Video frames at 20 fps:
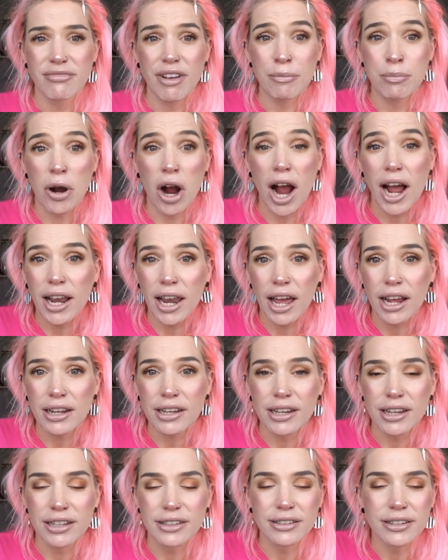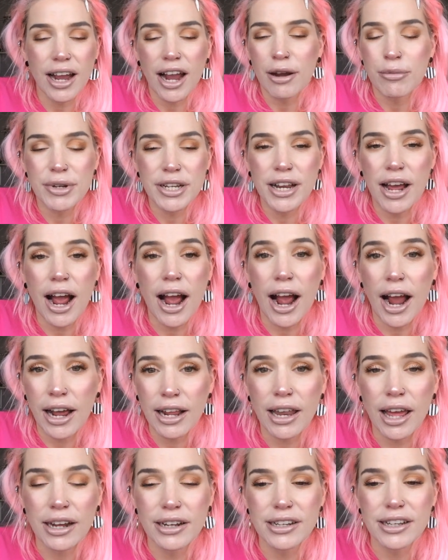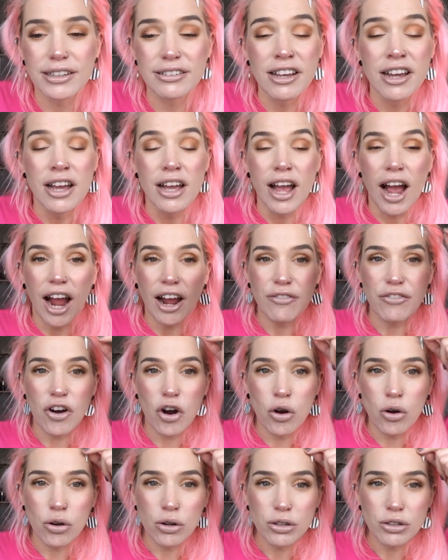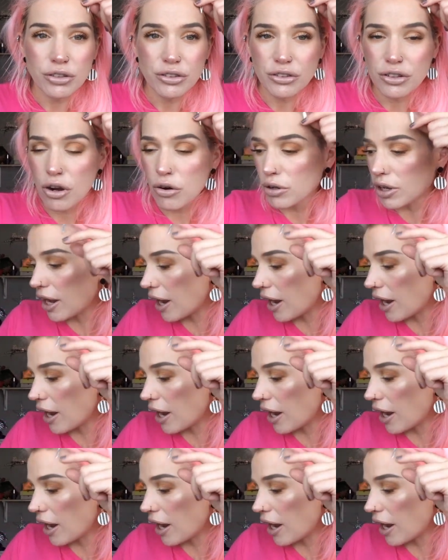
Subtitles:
But I like it. I mean, I like it. I've also,